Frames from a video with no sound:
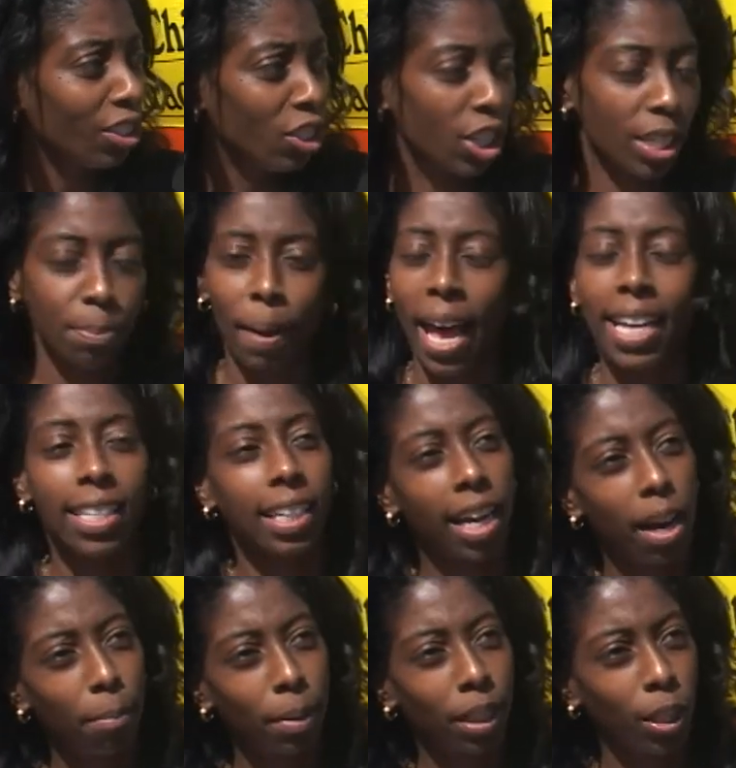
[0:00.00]
just passing
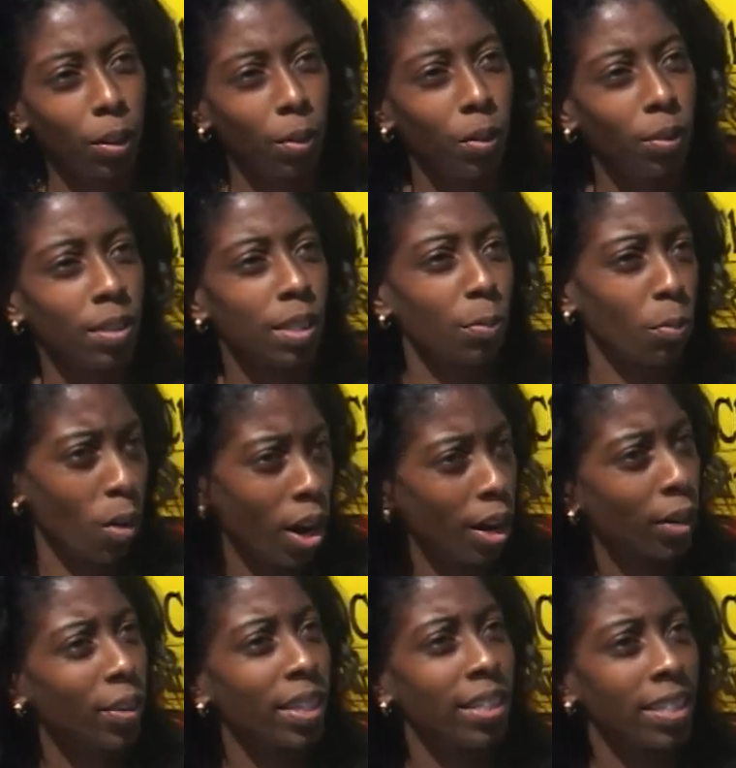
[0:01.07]
out balloons and
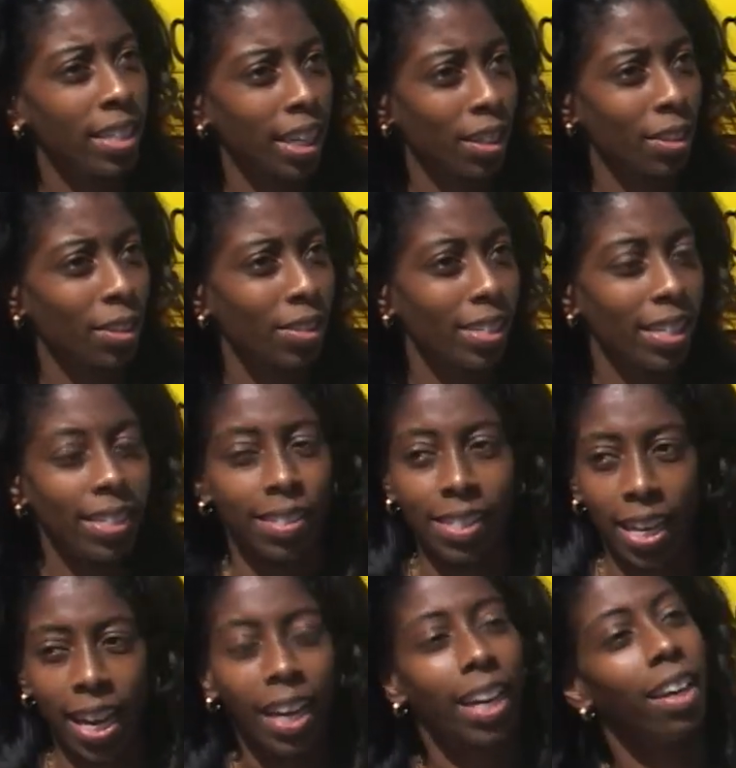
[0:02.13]
water and stickers
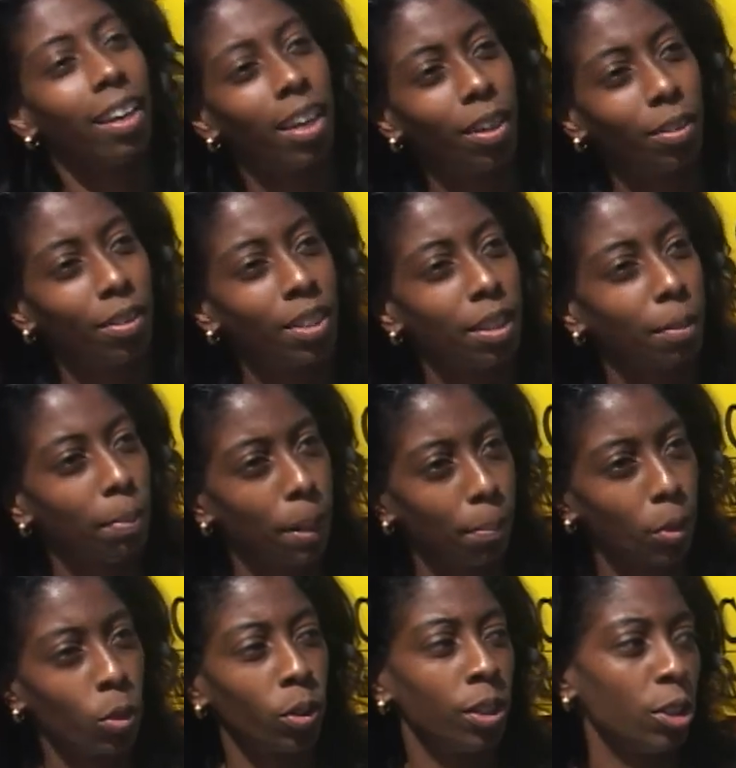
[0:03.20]
and saying hello to the
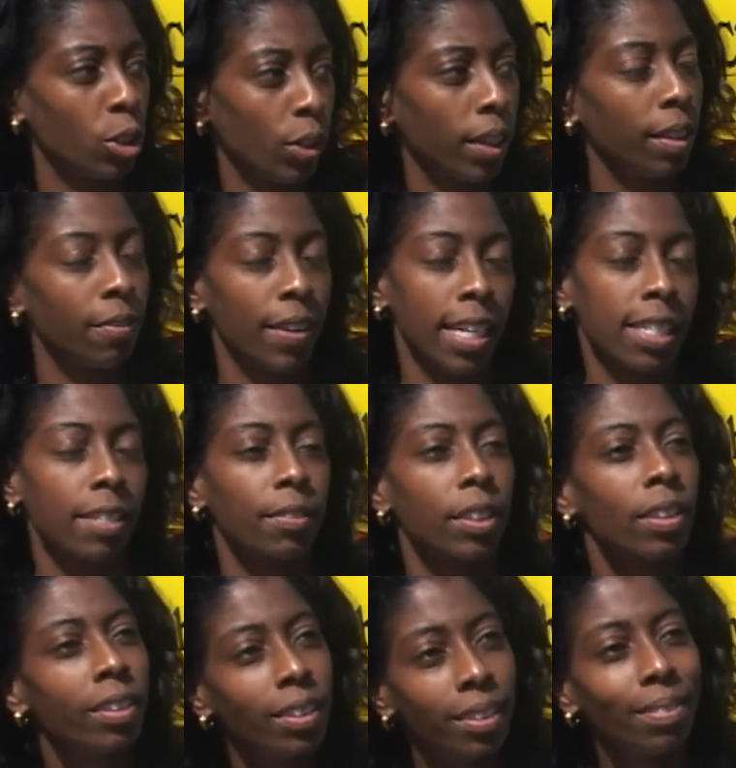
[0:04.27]
people who are enjoying the
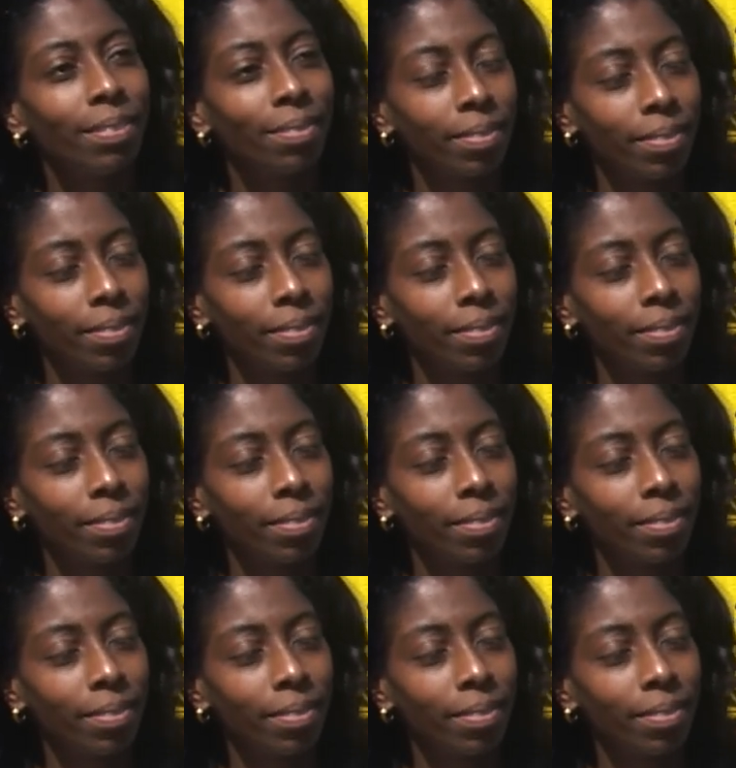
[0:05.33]
festival.